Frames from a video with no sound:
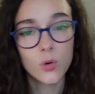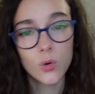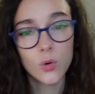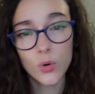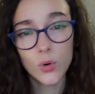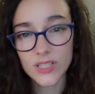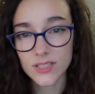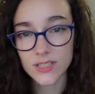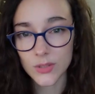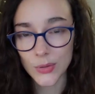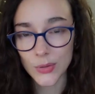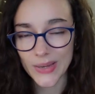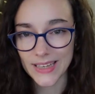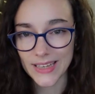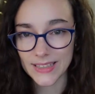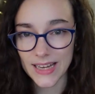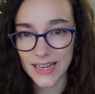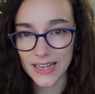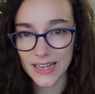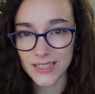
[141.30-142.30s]
who is
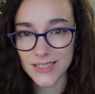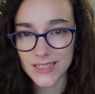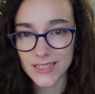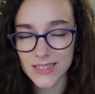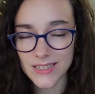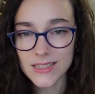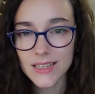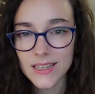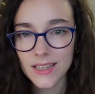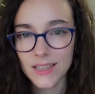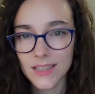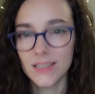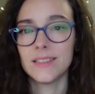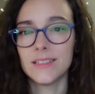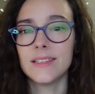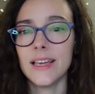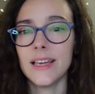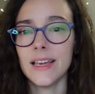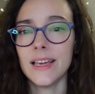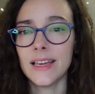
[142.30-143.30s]
doing an action,
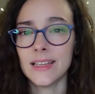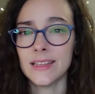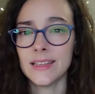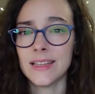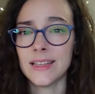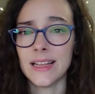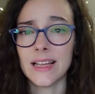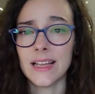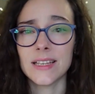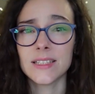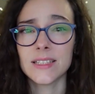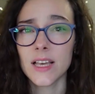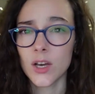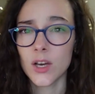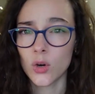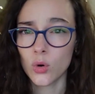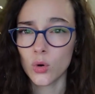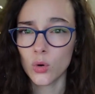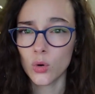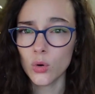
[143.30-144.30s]
they can tell us
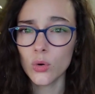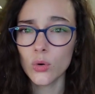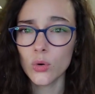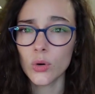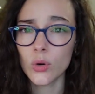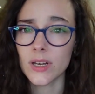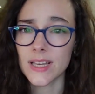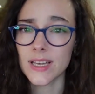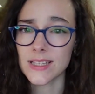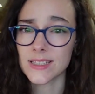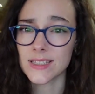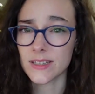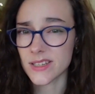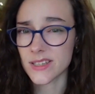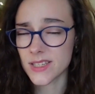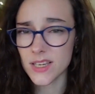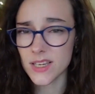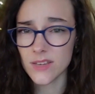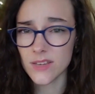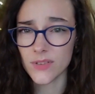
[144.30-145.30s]
who is
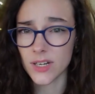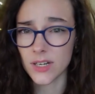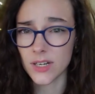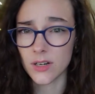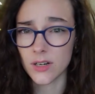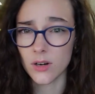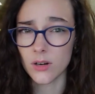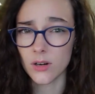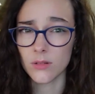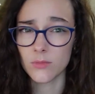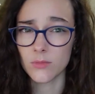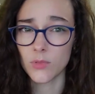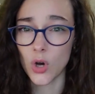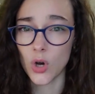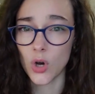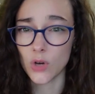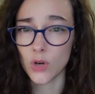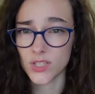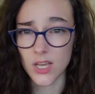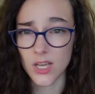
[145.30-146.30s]
receiver
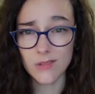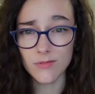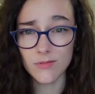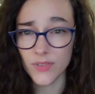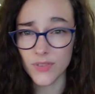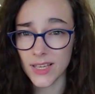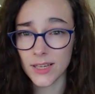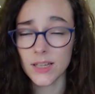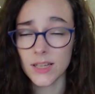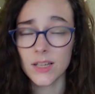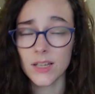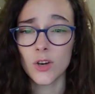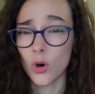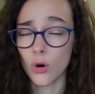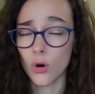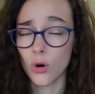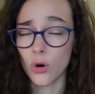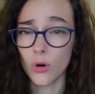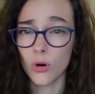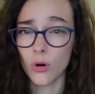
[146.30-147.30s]
of something,
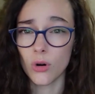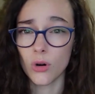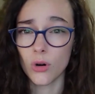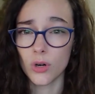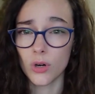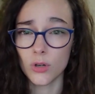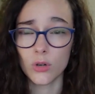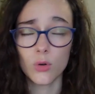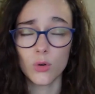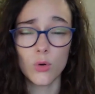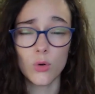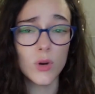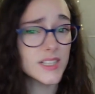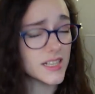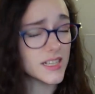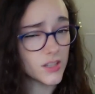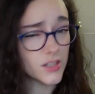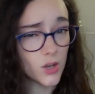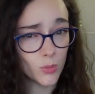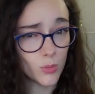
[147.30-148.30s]
or who
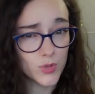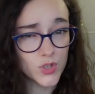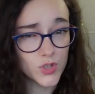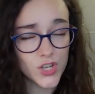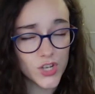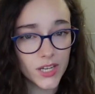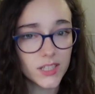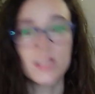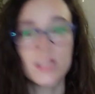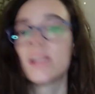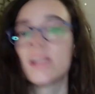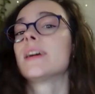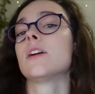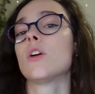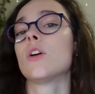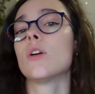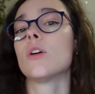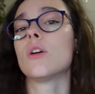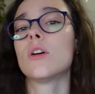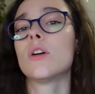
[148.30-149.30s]
is an object,
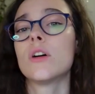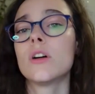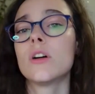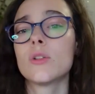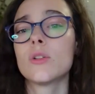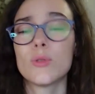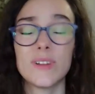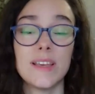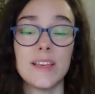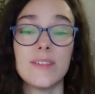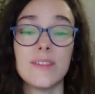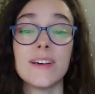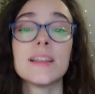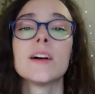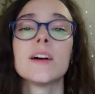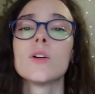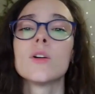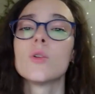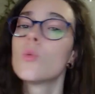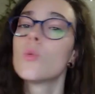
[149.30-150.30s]
or
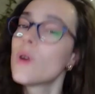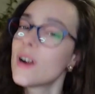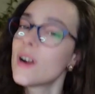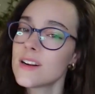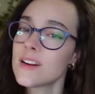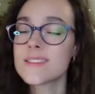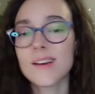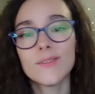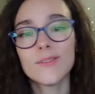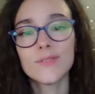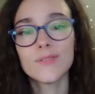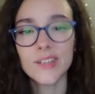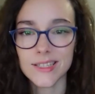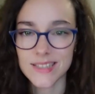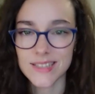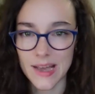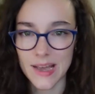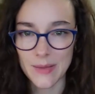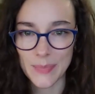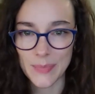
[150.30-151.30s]
even where something
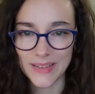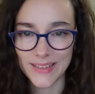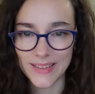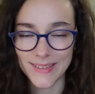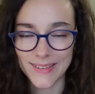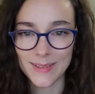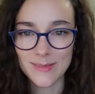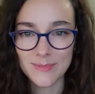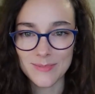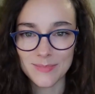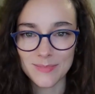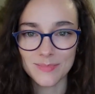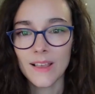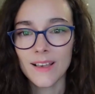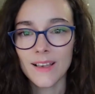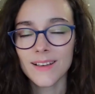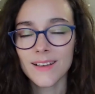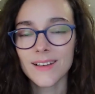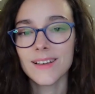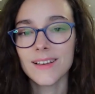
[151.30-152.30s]
is happening.
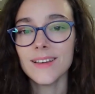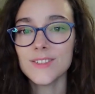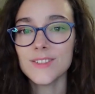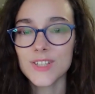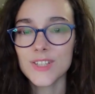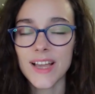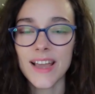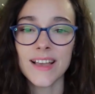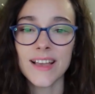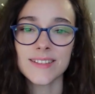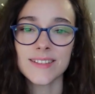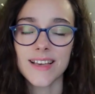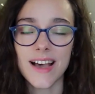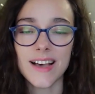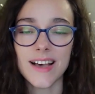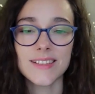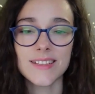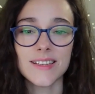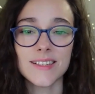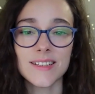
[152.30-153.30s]
Each case
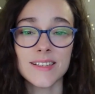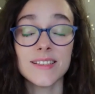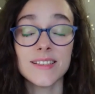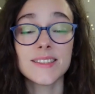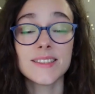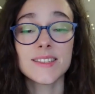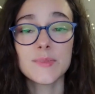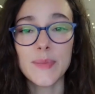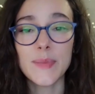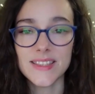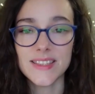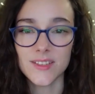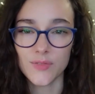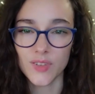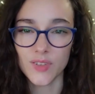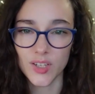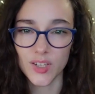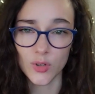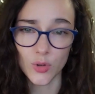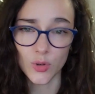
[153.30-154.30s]
has its
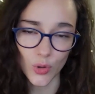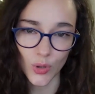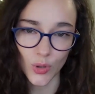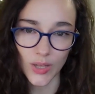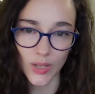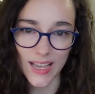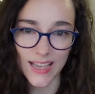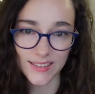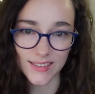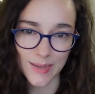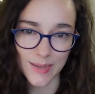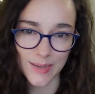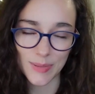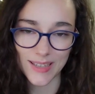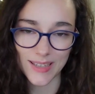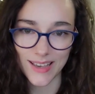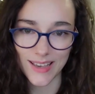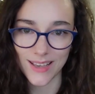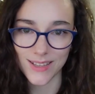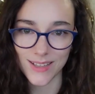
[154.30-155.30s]
specific role and
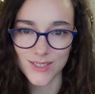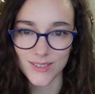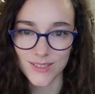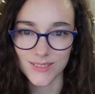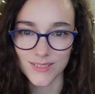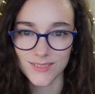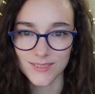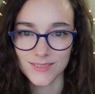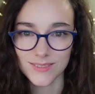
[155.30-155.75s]
application.